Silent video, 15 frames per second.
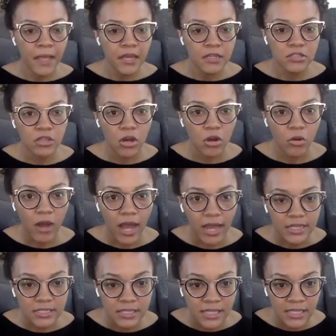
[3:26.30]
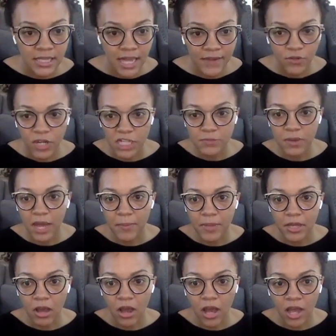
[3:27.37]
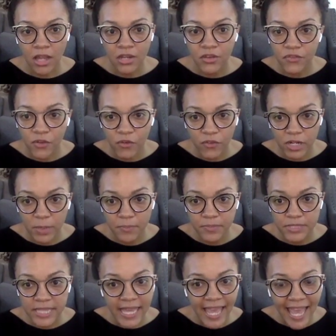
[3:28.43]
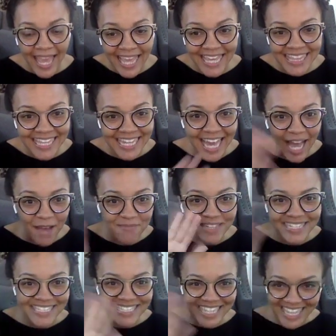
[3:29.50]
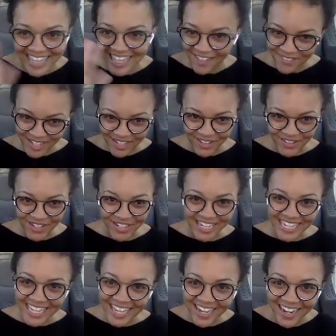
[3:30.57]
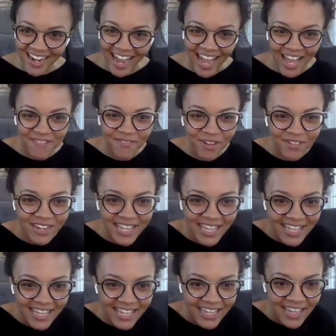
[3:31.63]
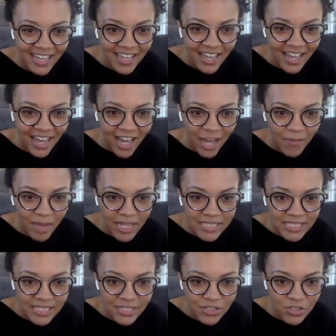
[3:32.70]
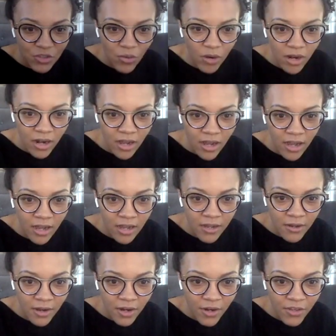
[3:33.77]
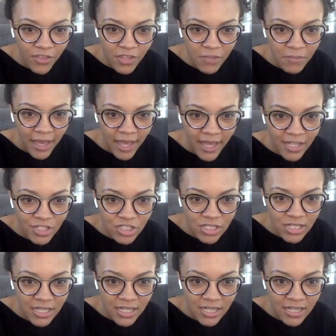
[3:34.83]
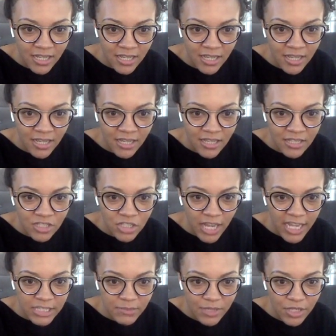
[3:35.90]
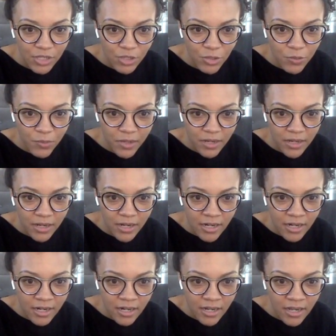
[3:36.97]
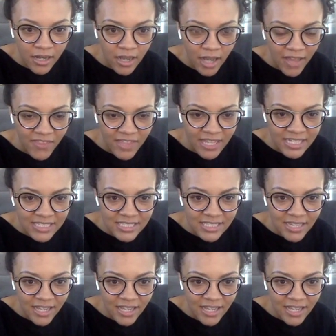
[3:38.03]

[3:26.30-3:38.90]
So I see a lot of you guys popping on. Feel free to say hey in the comments and let me know you're here. Hi, Monique. I see Dora, Earth and Magic, Jasmine Cooper. I think it's